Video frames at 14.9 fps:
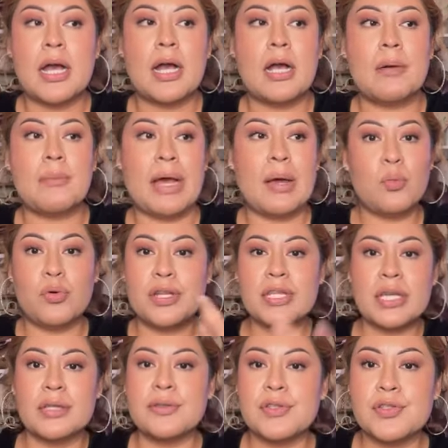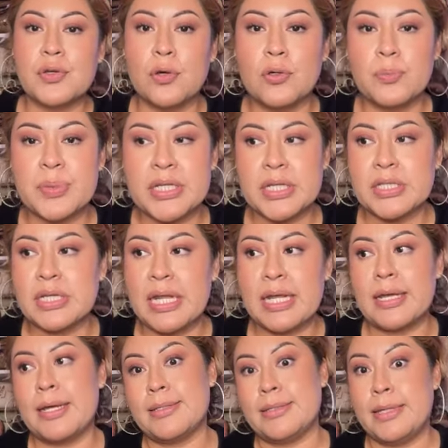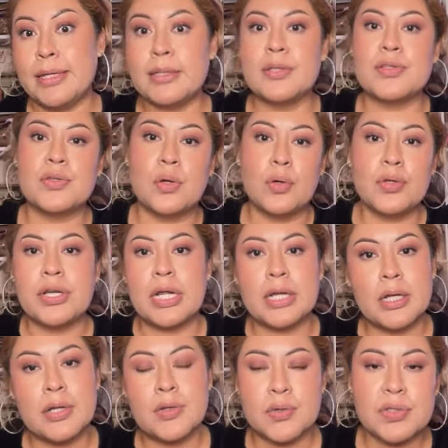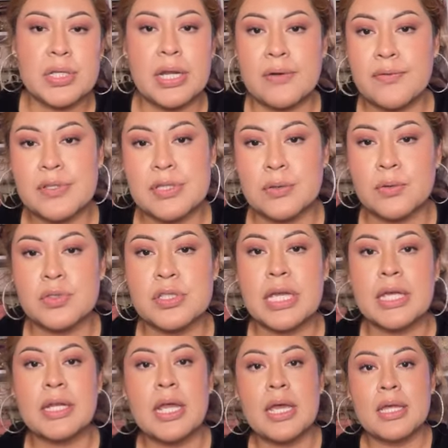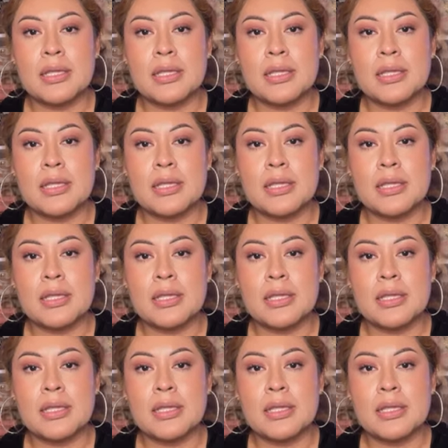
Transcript: um i wouldn't get the tote because like i said the tote you're not going to use it every single day